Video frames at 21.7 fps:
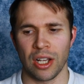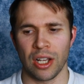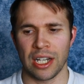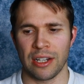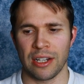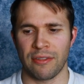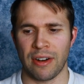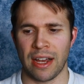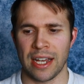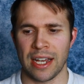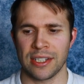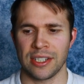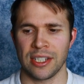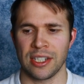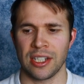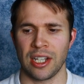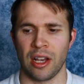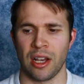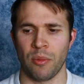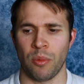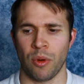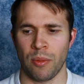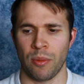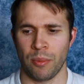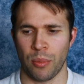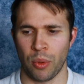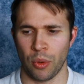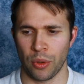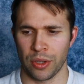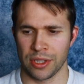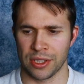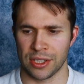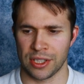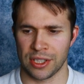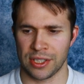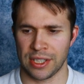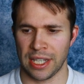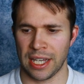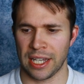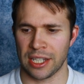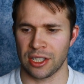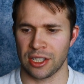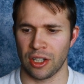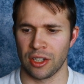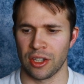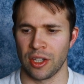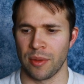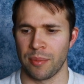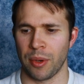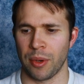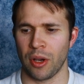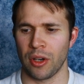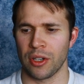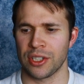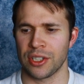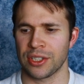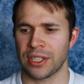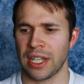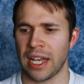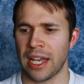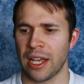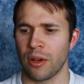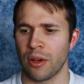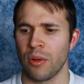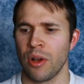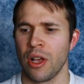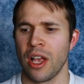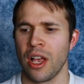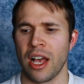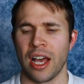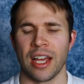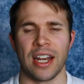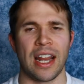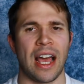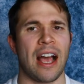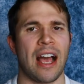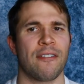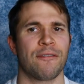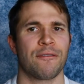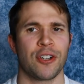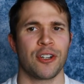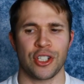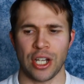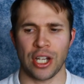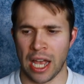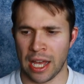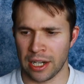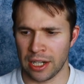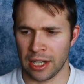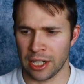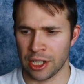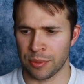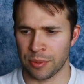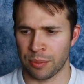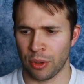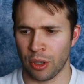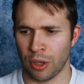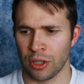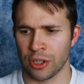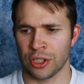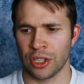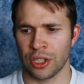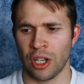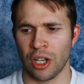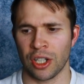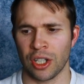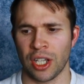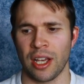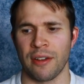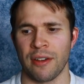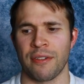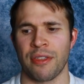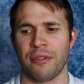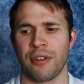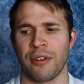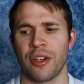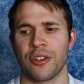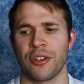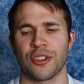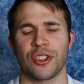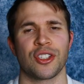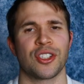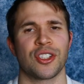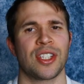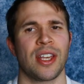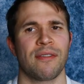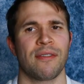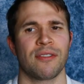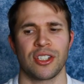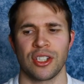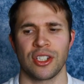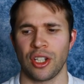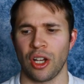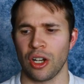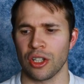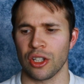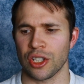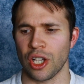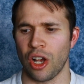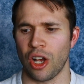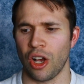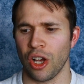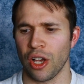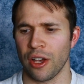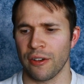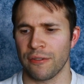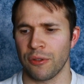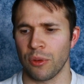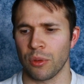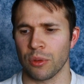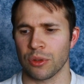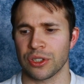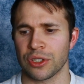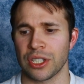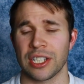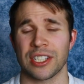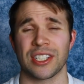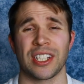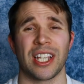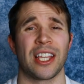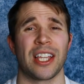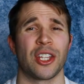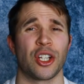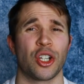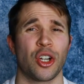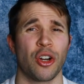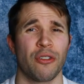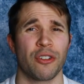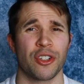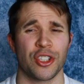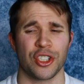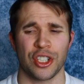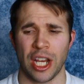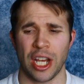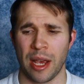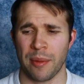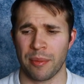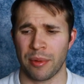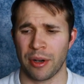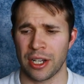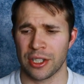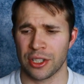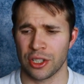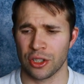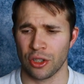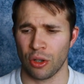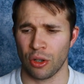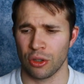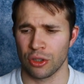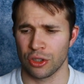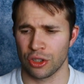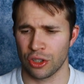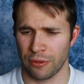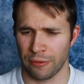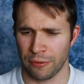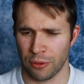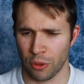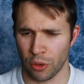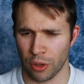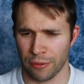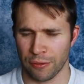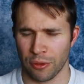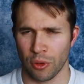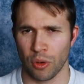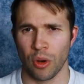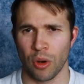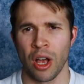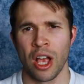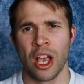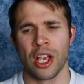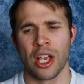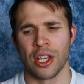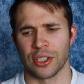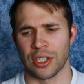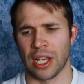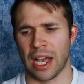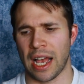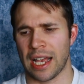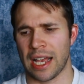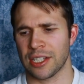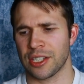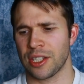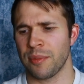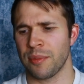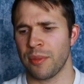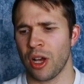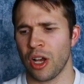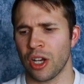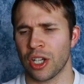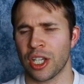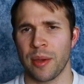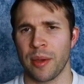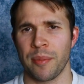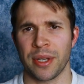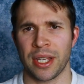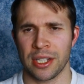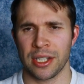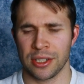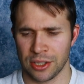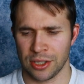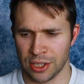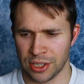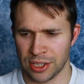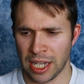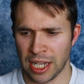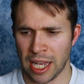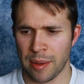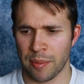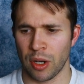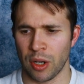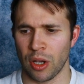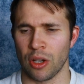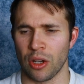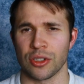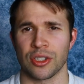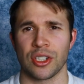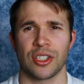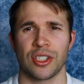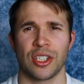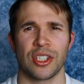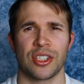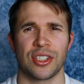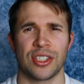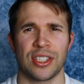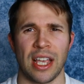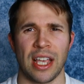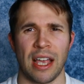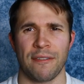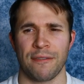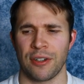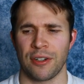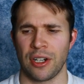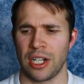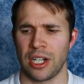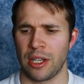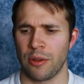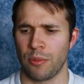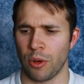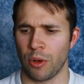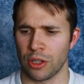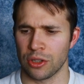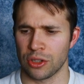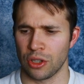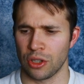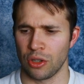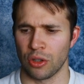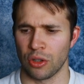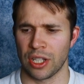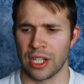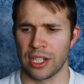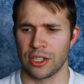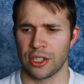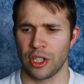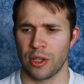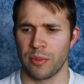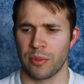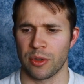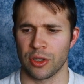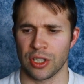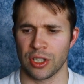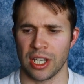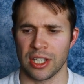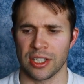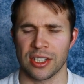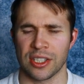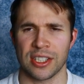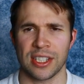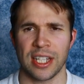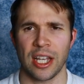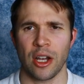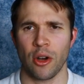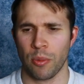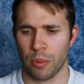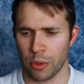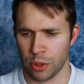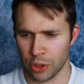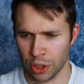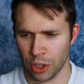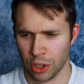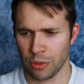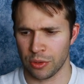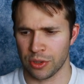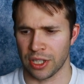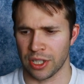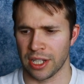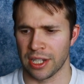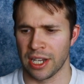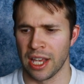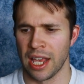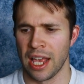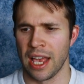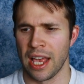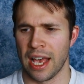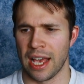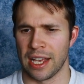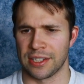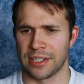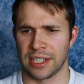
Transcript: Highly rated at a one point six on the buy scale, an average analyst price target of three hundred seventy dollars, a high of four hundred sixty dollars, and the current share price is one hundred forty-four dollars. So as the market begins to stabilise, this is definitely one to look into because it is still producing